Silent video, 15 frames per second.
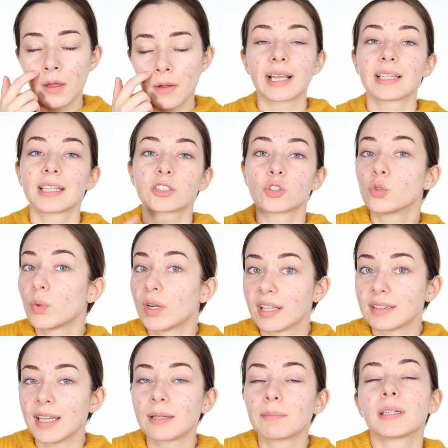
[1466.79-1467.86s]
But I like to do it
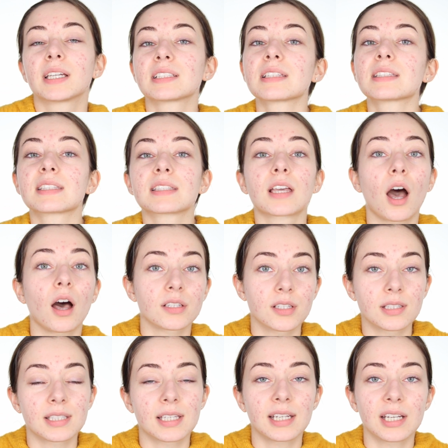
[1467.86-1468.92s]
at night because it
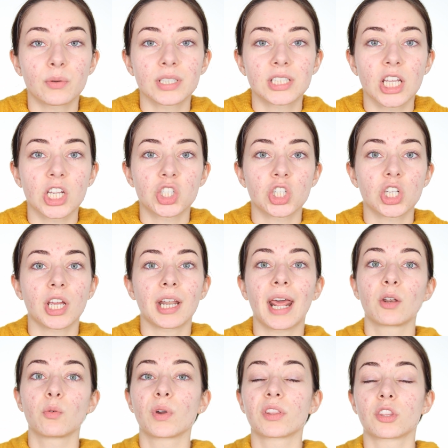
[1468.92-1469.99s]
causes skin irritation,
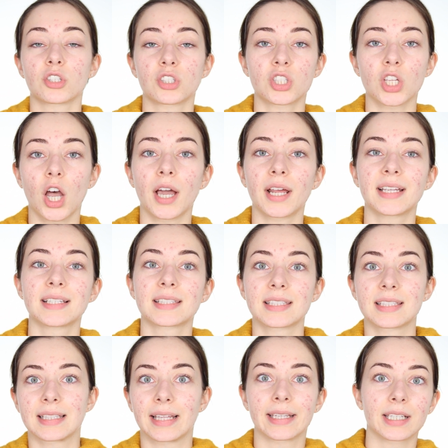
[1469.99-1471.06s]
and with the sun,
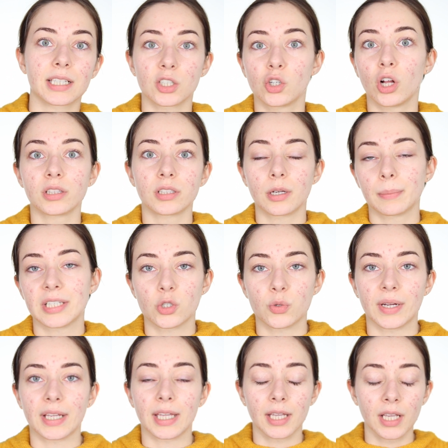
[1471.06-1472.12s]
it's like a little bit
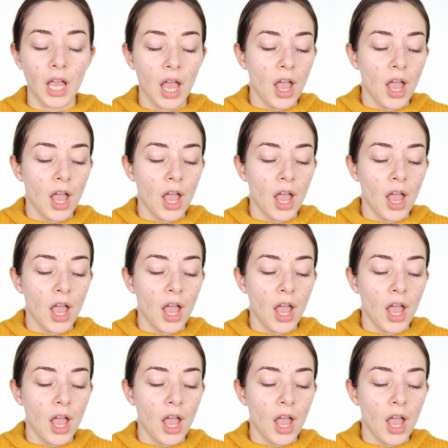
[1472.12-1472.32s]
tricky.